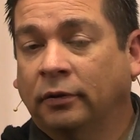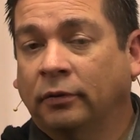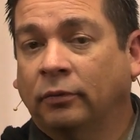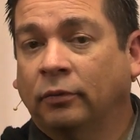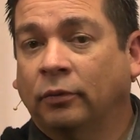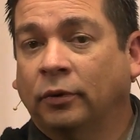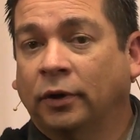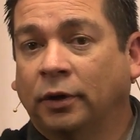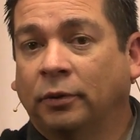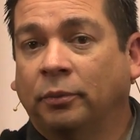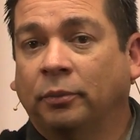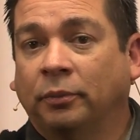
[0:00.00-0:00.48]

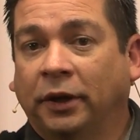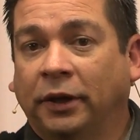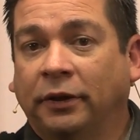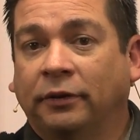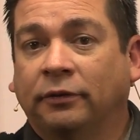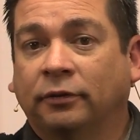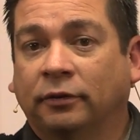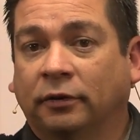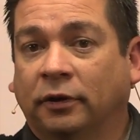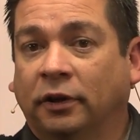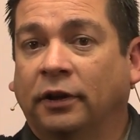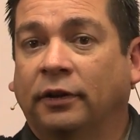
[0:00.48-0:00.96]
were made
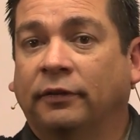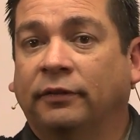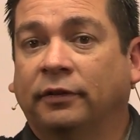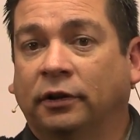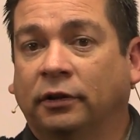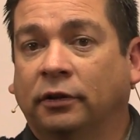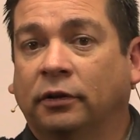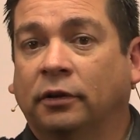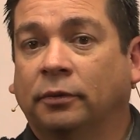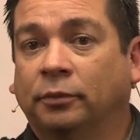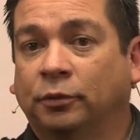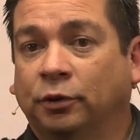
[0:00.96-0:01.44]
to live
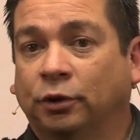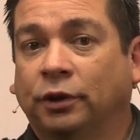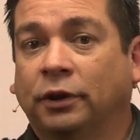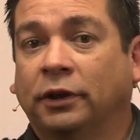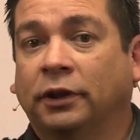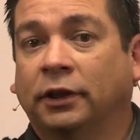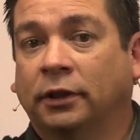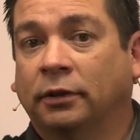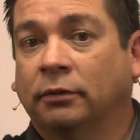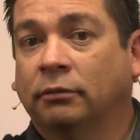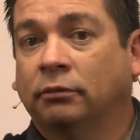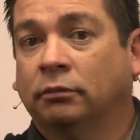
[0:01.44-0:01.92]
in
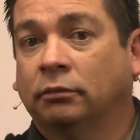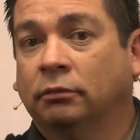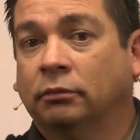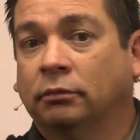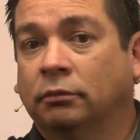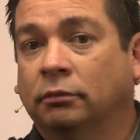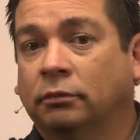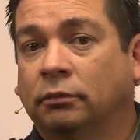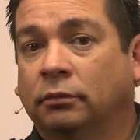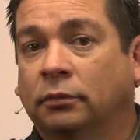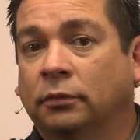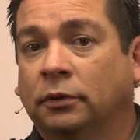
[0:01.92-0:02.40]
community.
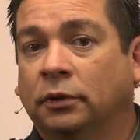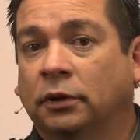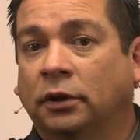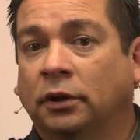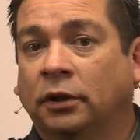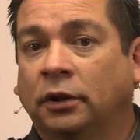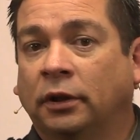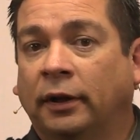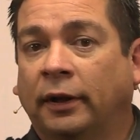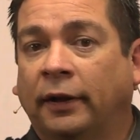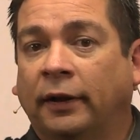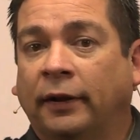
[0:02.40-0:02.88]

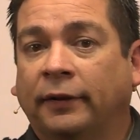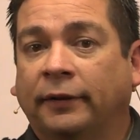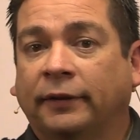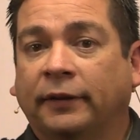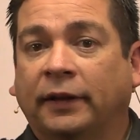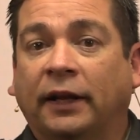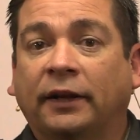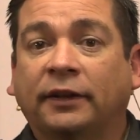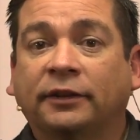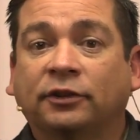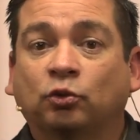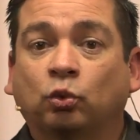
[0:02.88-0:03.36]

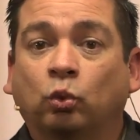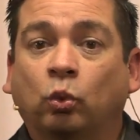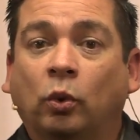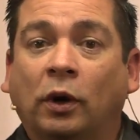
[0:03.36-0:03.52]
That is